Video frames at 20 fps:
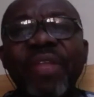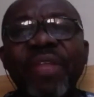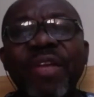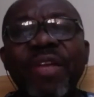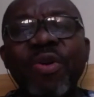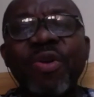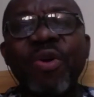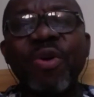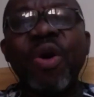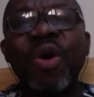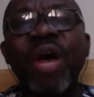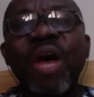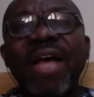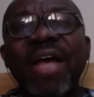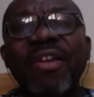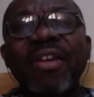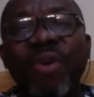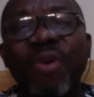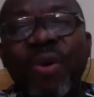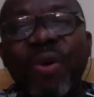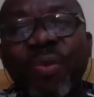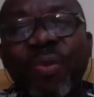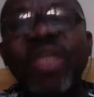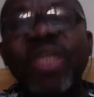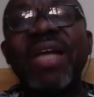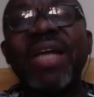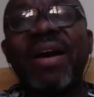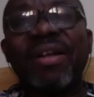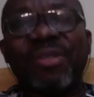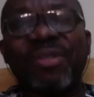within
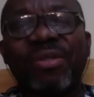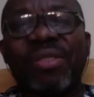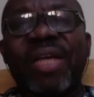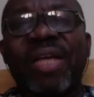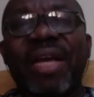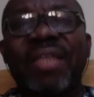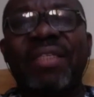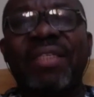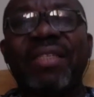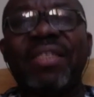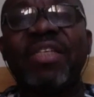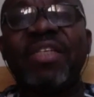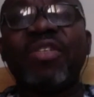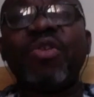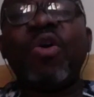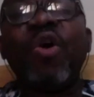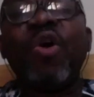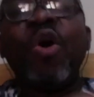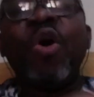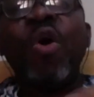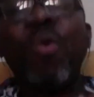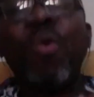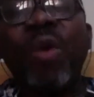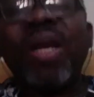our society? So what